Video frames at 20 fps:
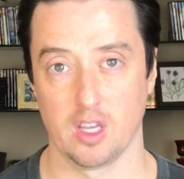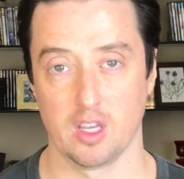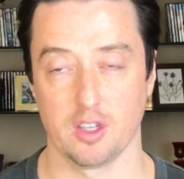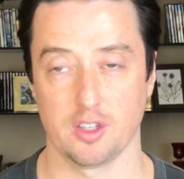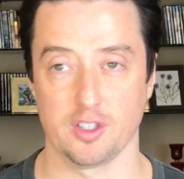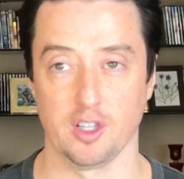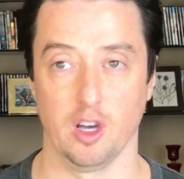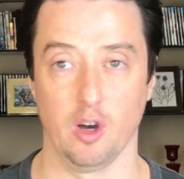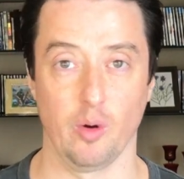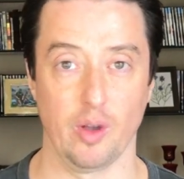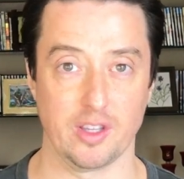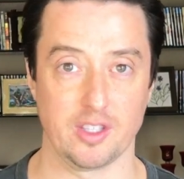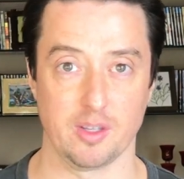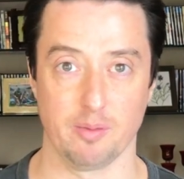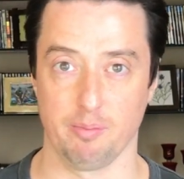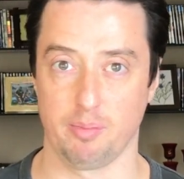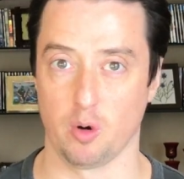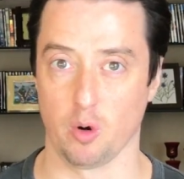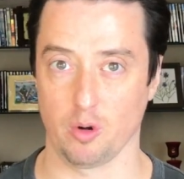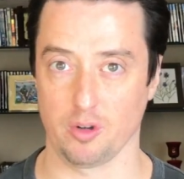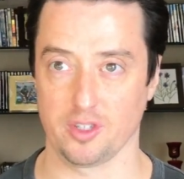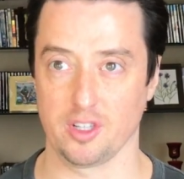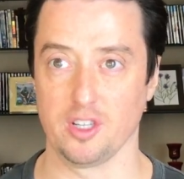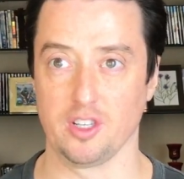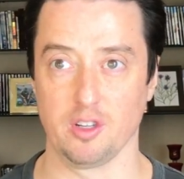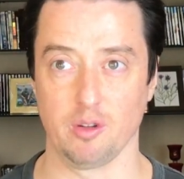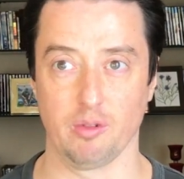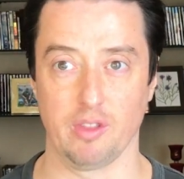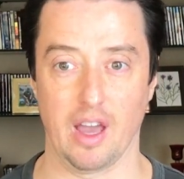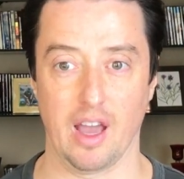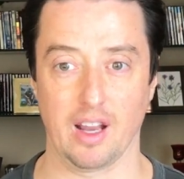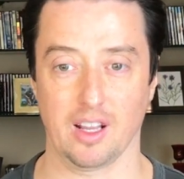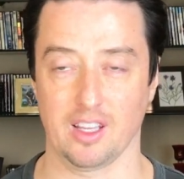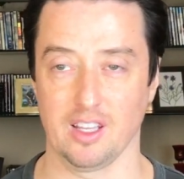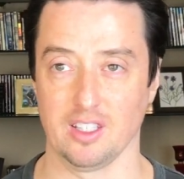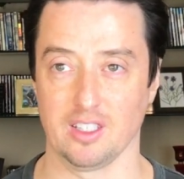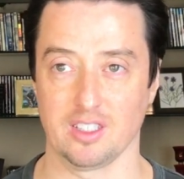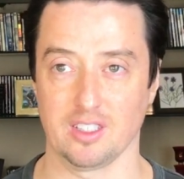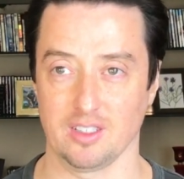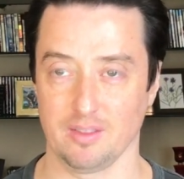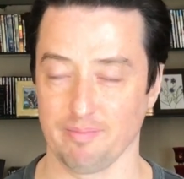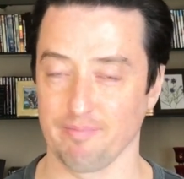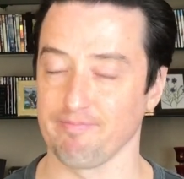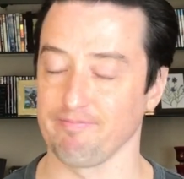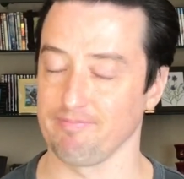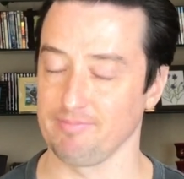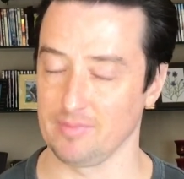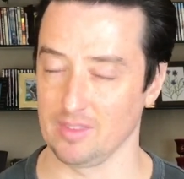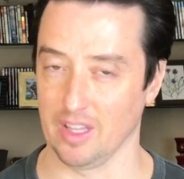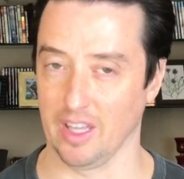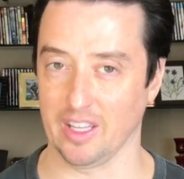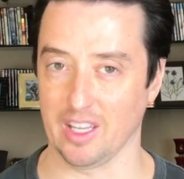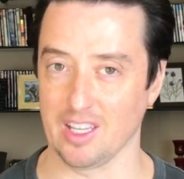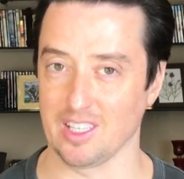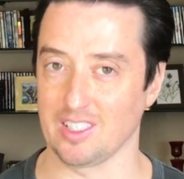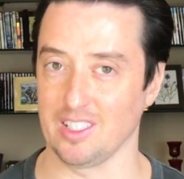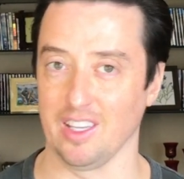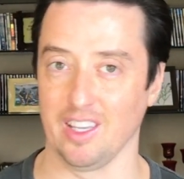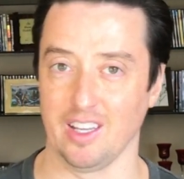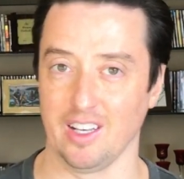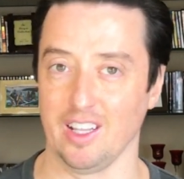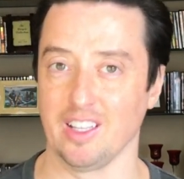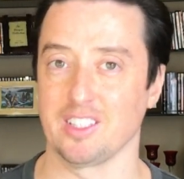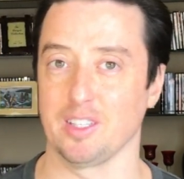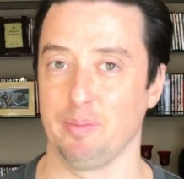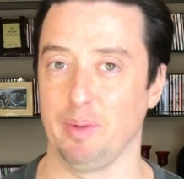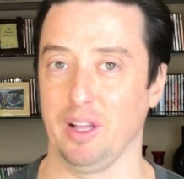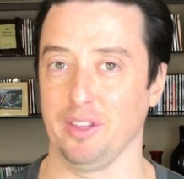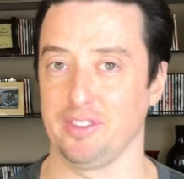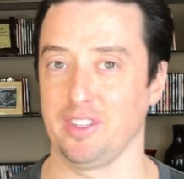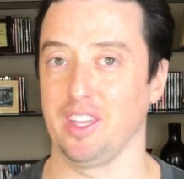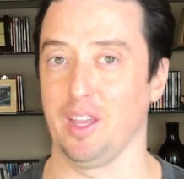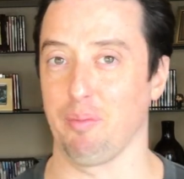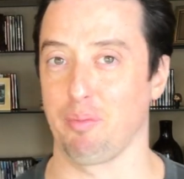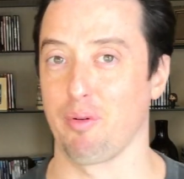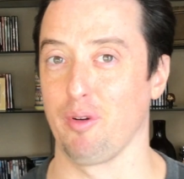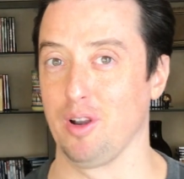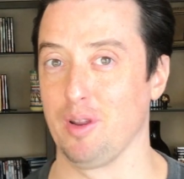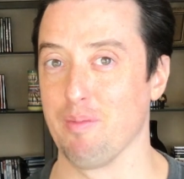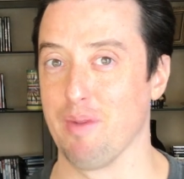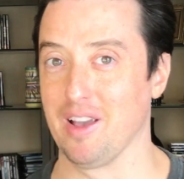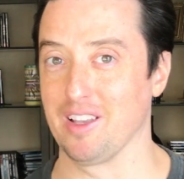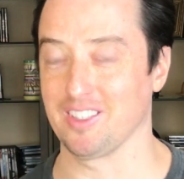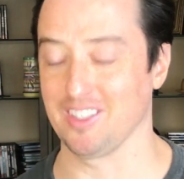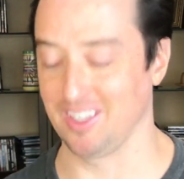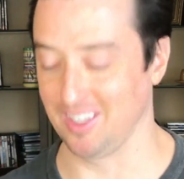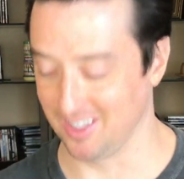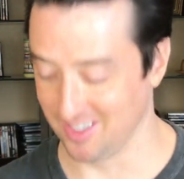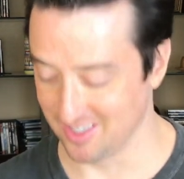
So it's important to do that because, like I said, it's about to get pretty messy.